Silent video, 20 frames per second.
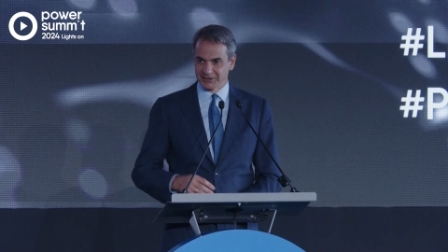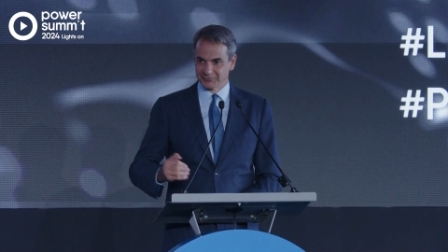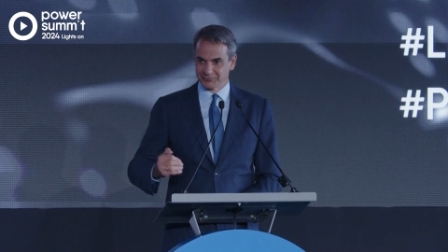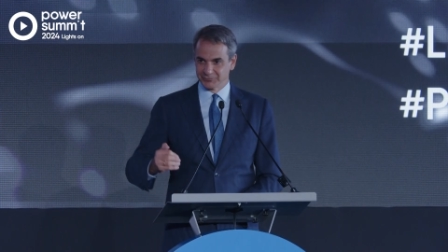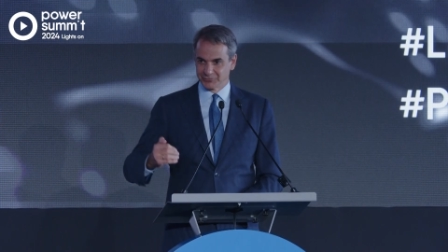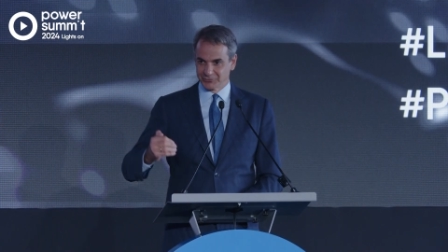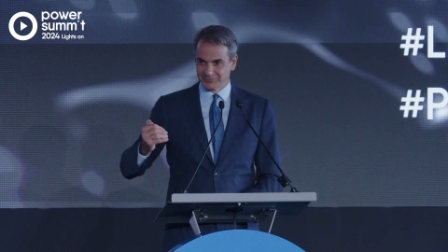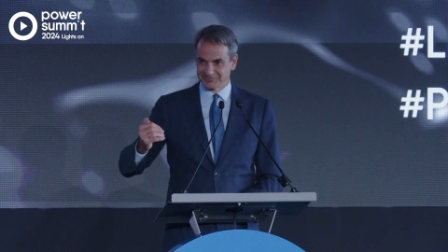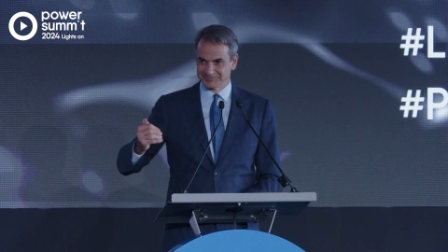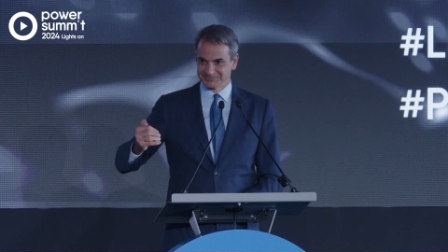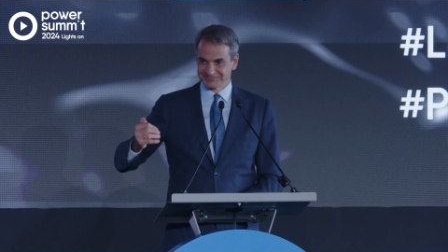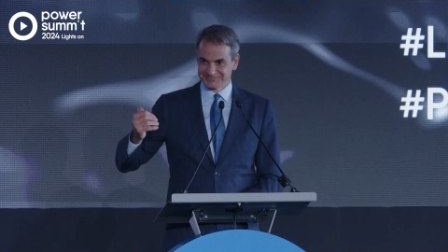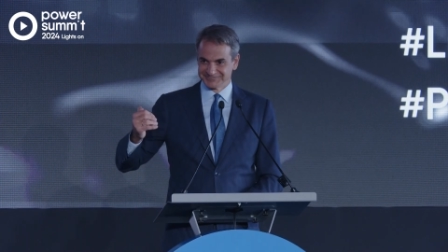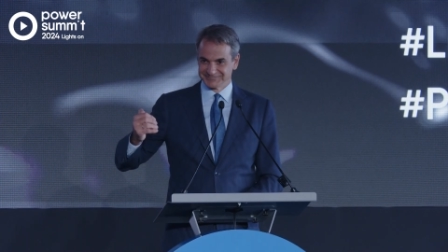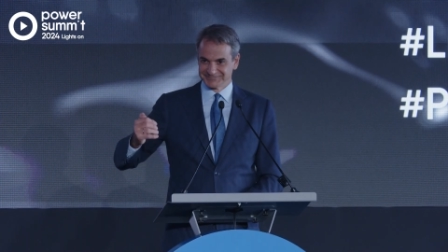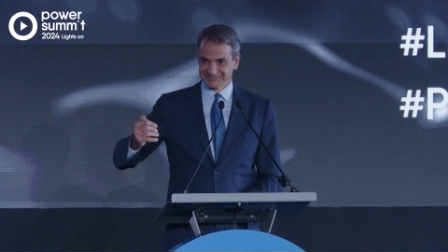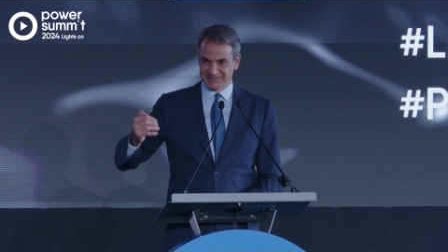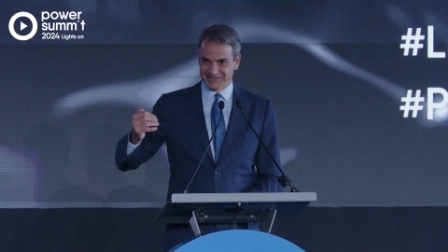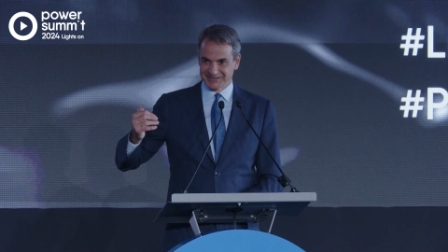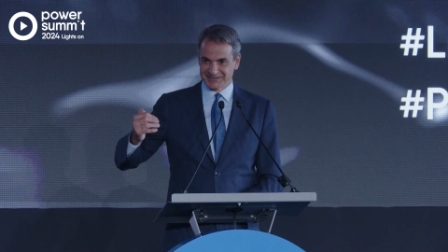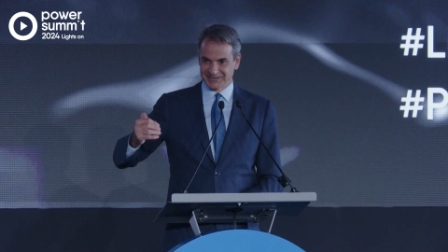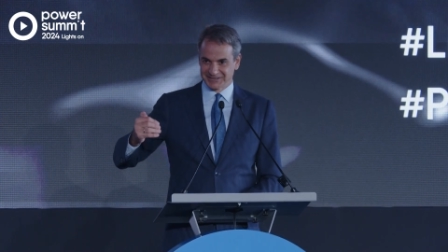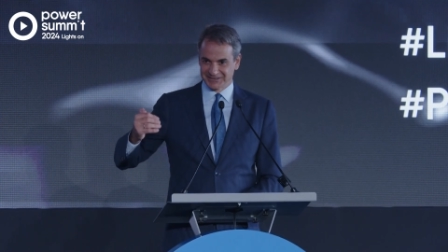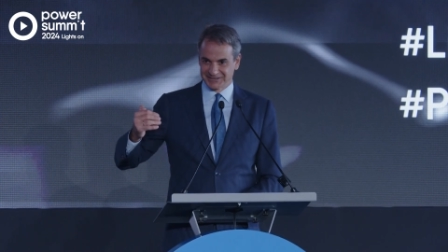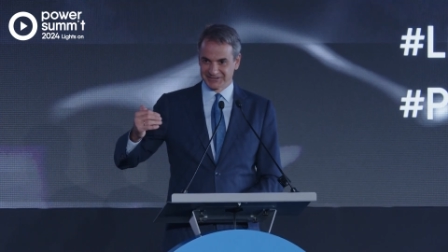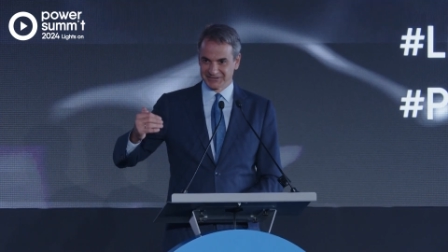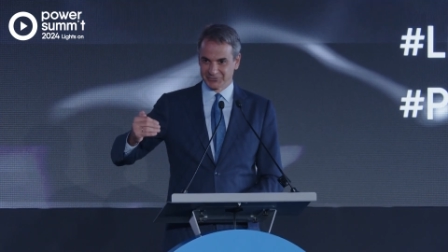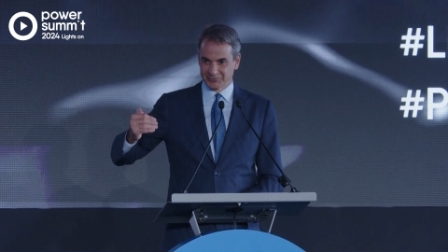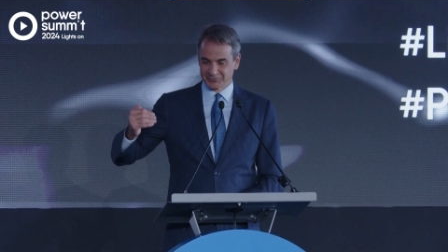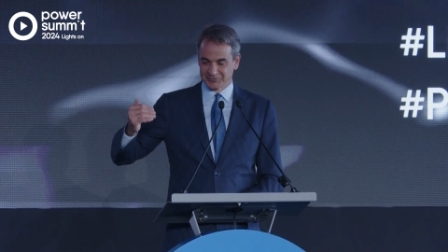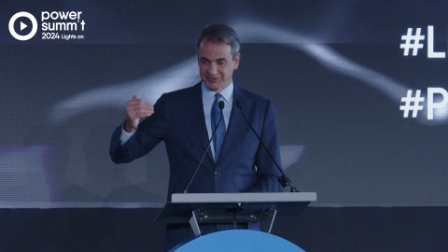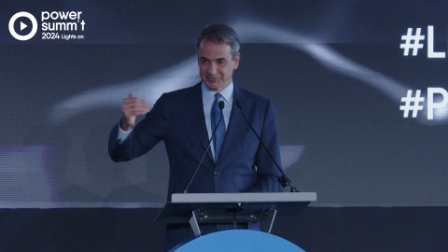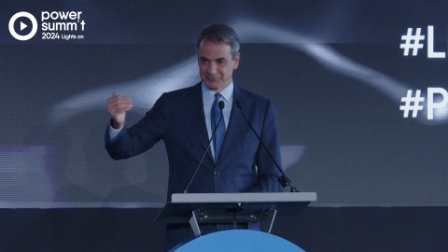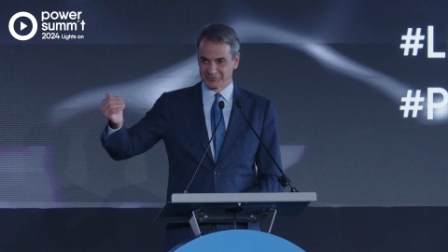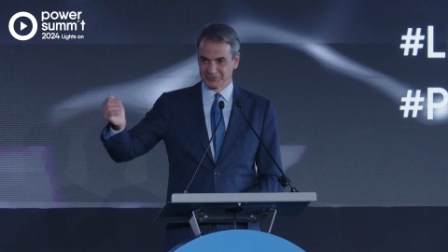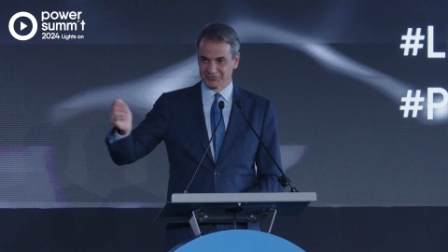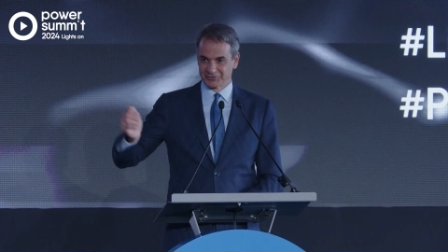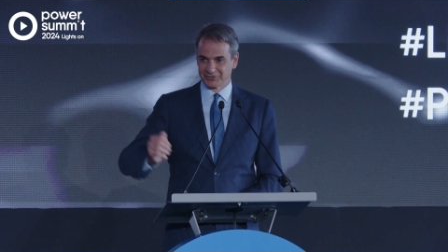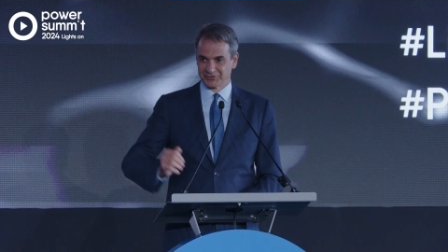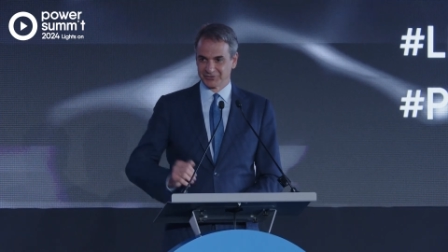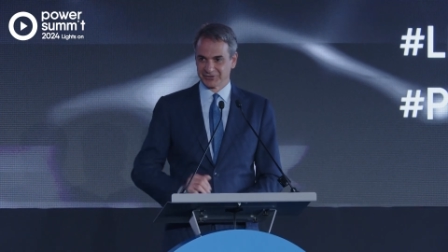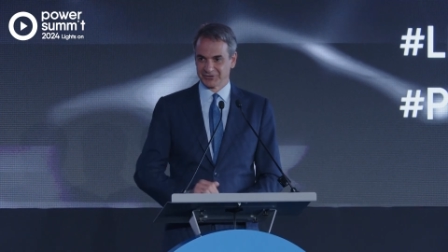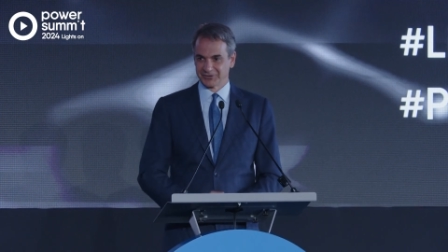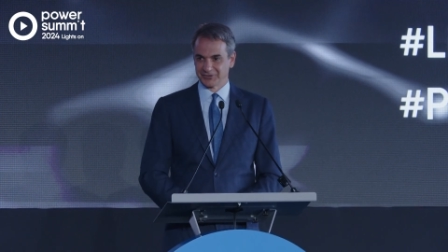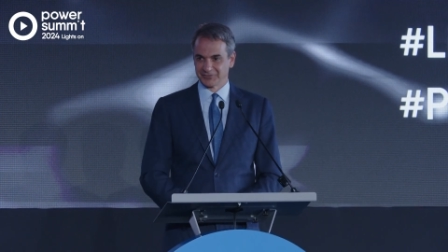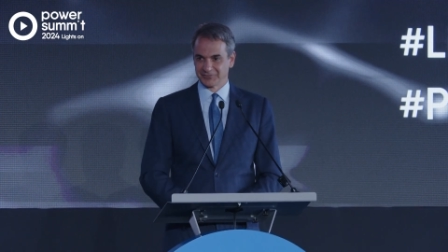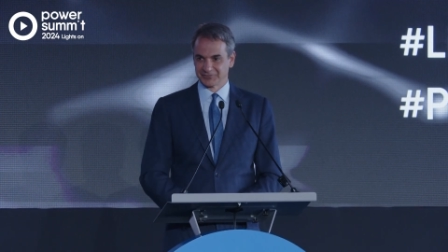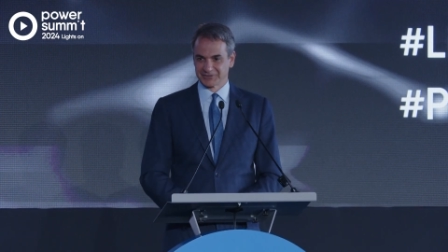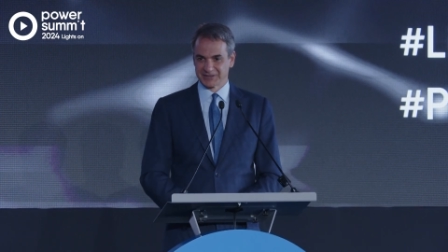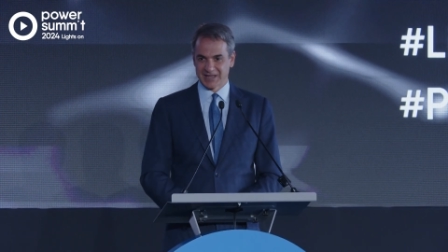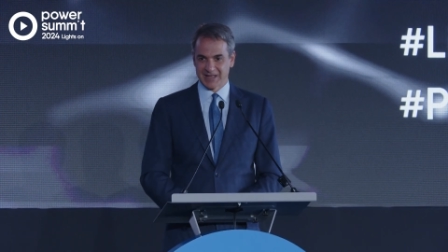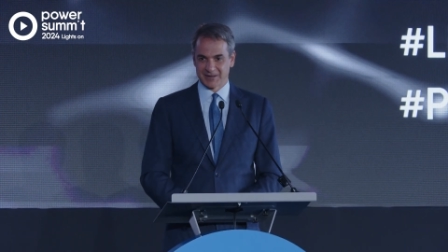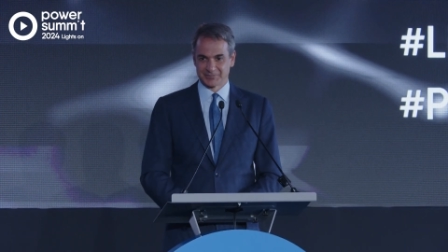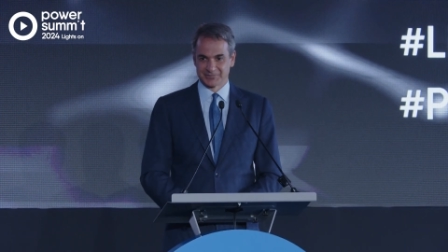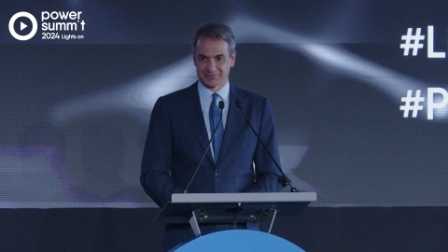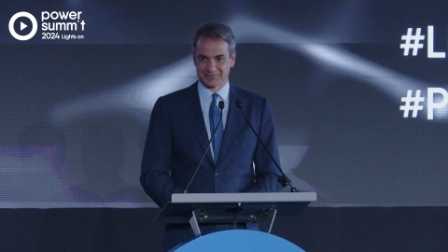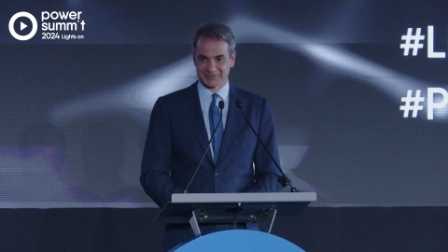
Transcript: for some sort of cap